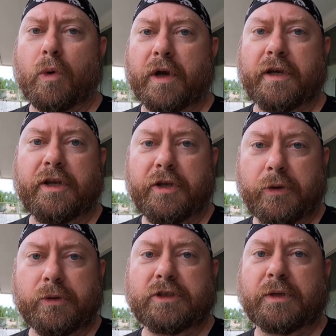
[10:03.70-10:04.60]
going to
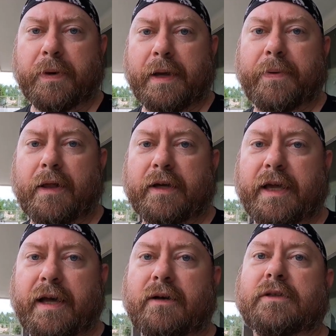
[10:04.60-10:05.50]
use the PayPal
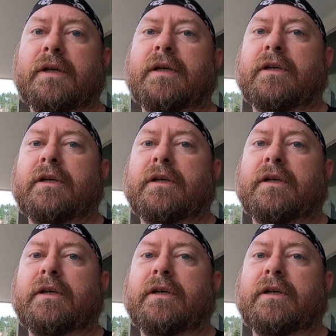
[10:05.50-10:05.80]
account,